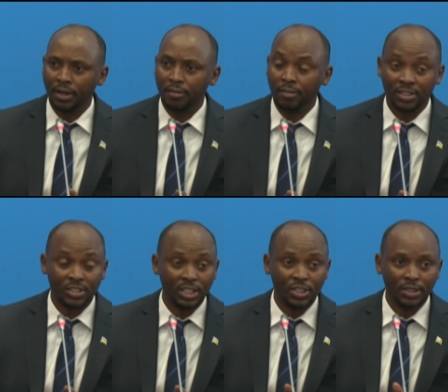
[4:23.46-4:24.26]

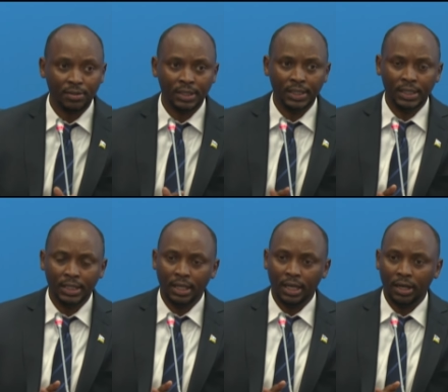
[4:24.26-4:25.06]
vaccination,
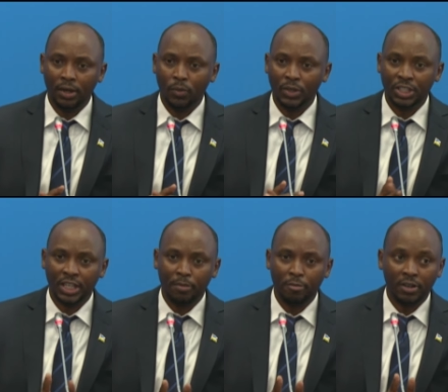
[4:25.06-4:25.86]
which
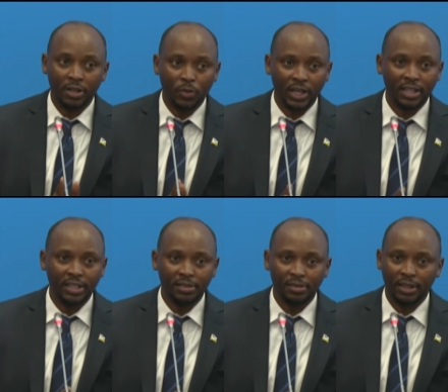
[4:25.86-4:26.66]
came very quickly.
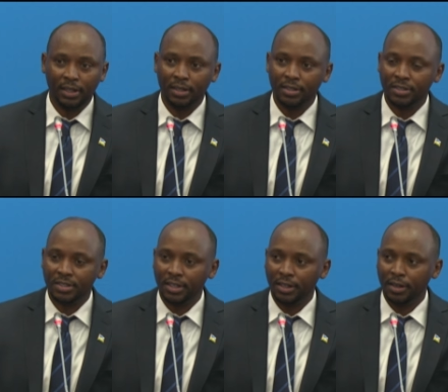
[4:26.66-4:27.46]
It's
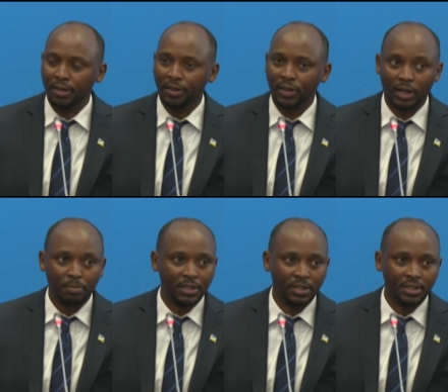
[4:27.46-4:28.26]

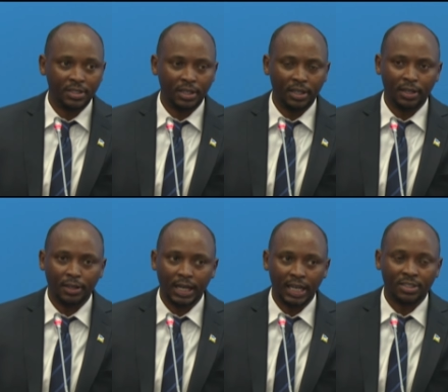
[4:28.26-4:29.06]
rapid
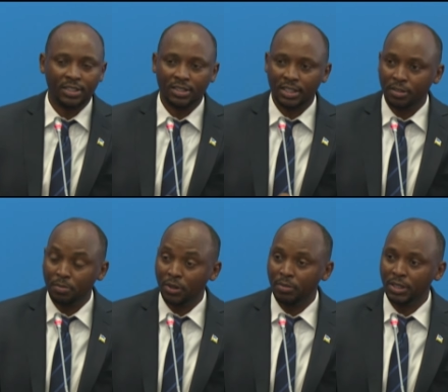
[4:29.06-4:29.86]
access and
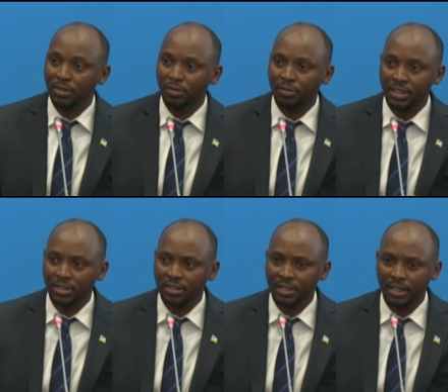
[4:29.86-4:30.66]
deployment of
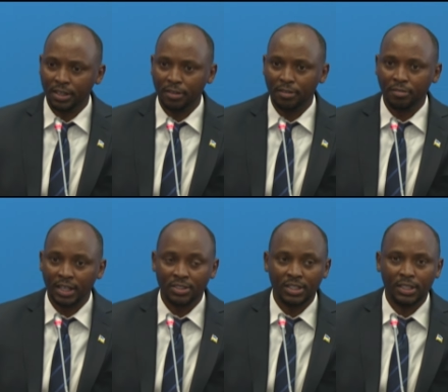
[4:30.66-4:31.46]
this
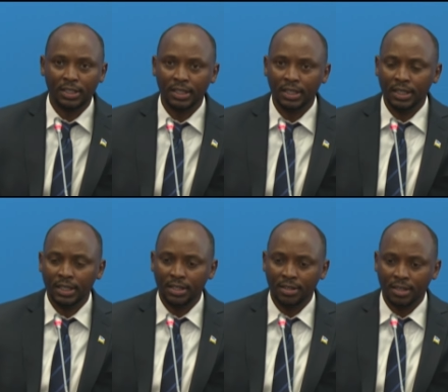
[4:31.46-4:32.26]
vaccine
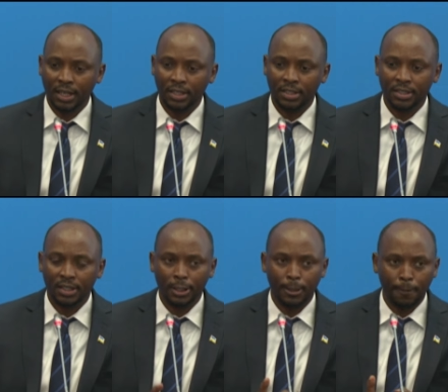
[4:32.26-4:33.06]
that
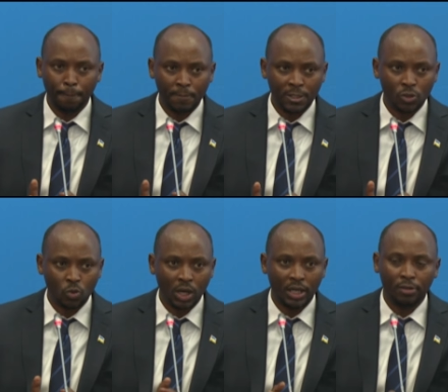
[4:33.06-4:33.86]
is
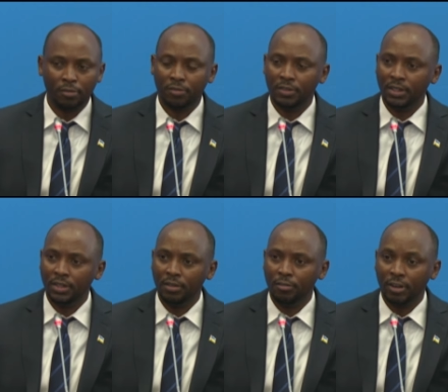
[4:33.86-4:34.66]
one of
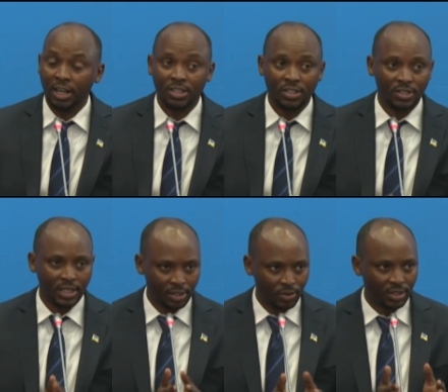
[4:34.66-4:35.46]
the factors
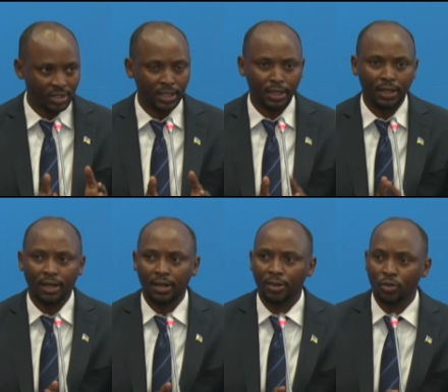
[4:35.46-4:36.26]
that we are seeing
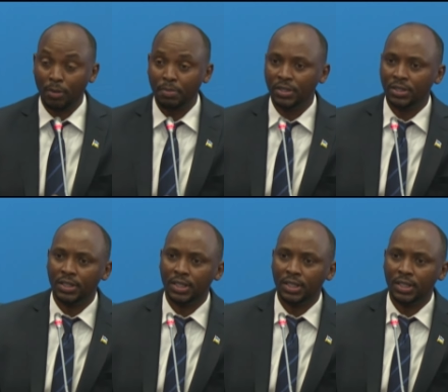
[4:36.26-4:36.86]
rapid